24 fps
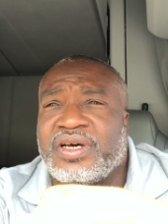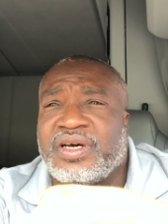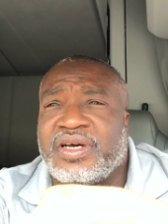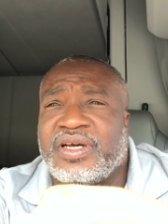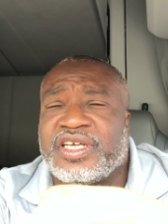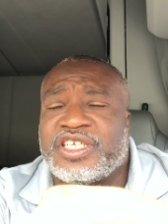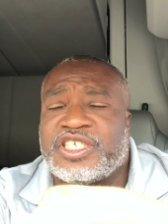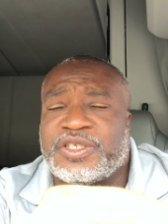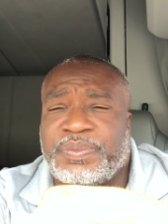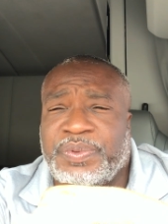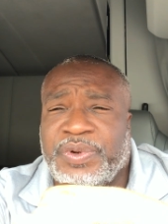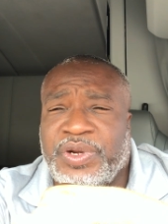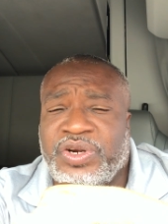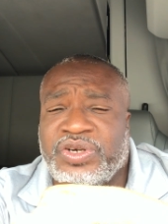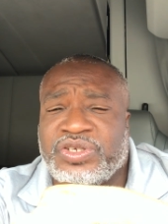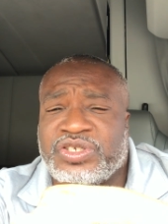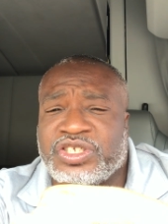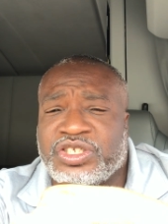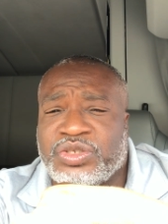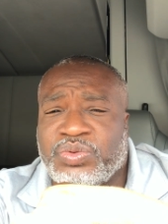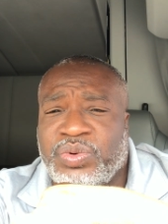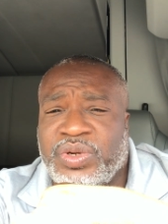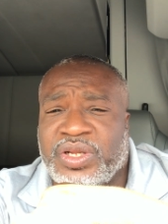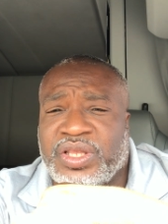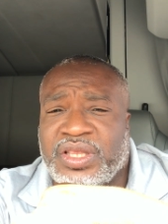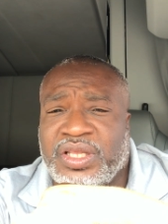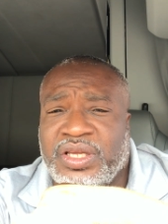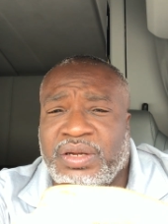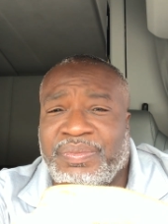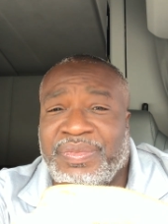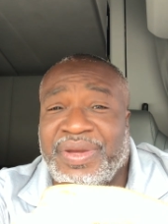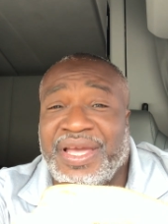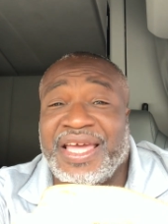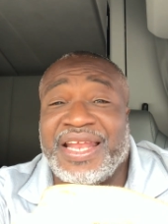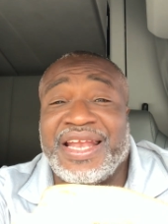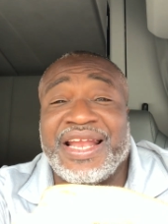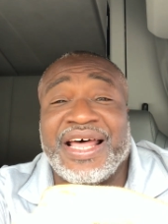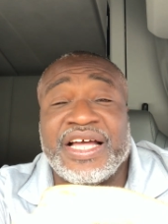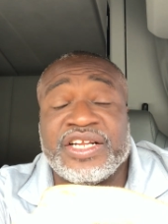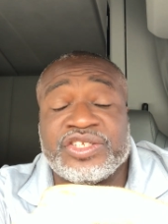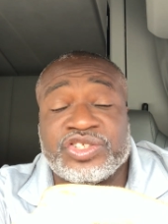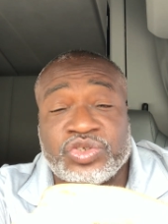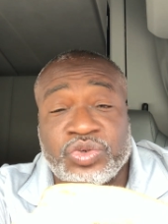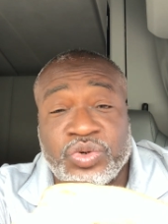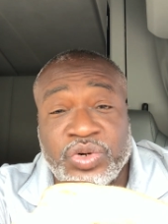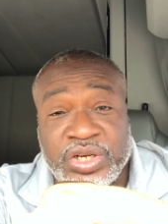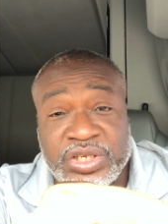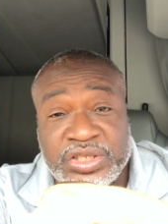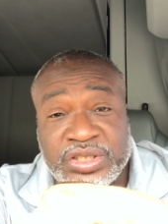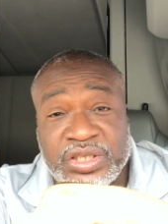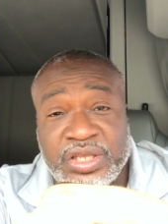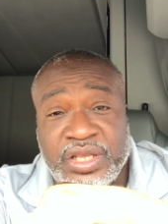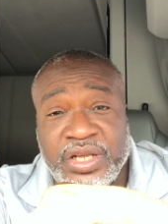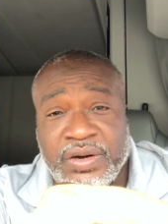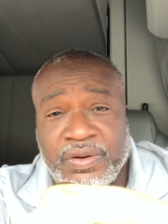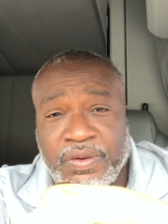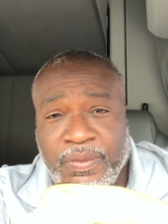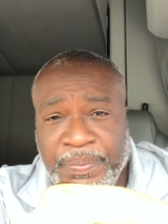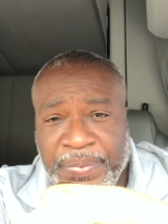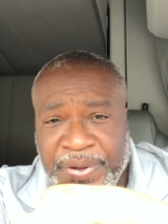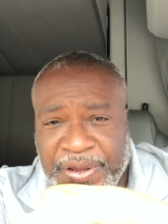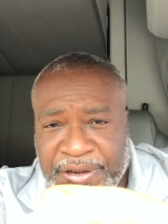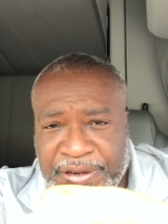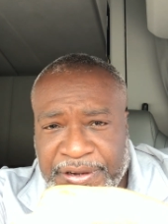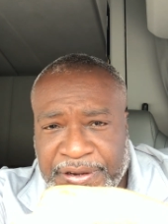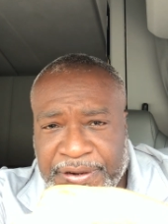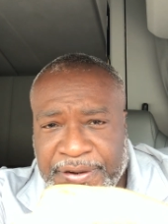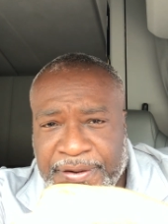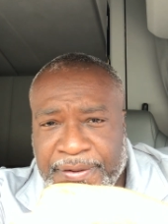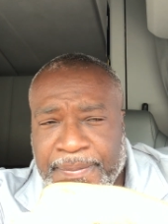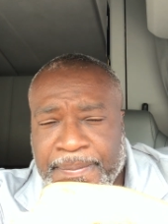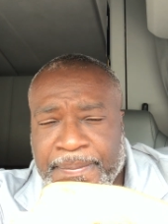experiences with them, and I trust their opinion.